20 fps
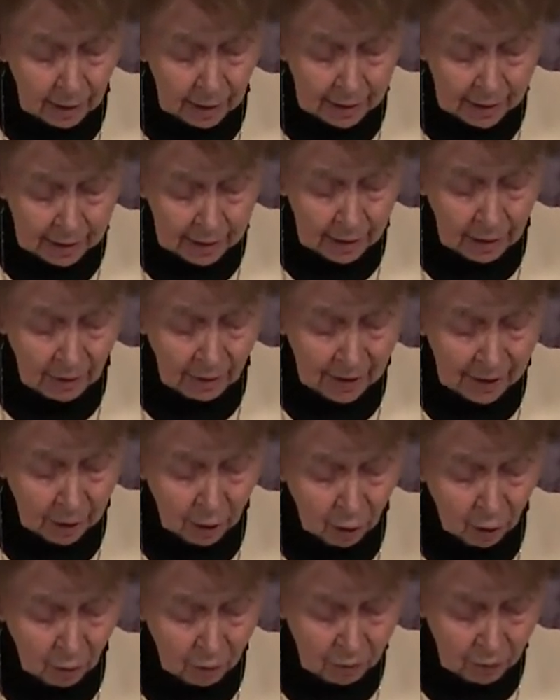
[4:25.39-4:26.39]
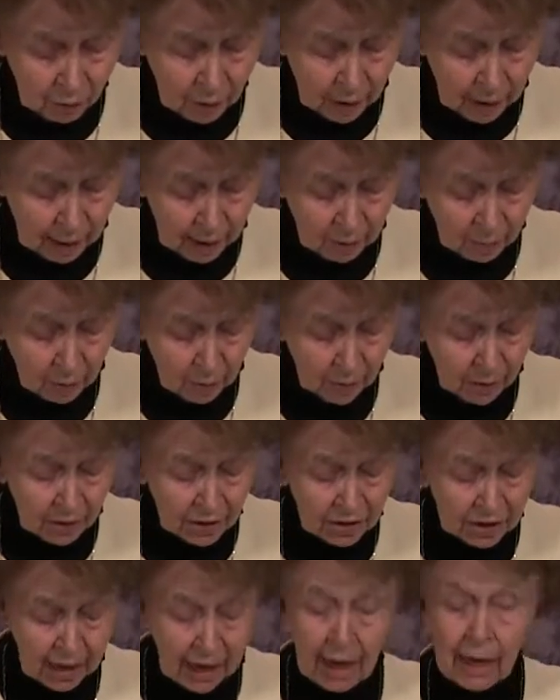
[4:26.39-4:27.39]
he that overcometh
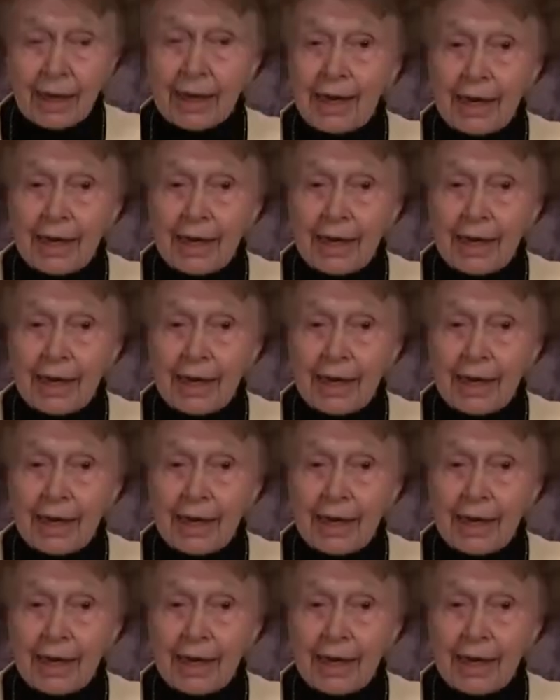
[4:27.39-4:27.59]
shall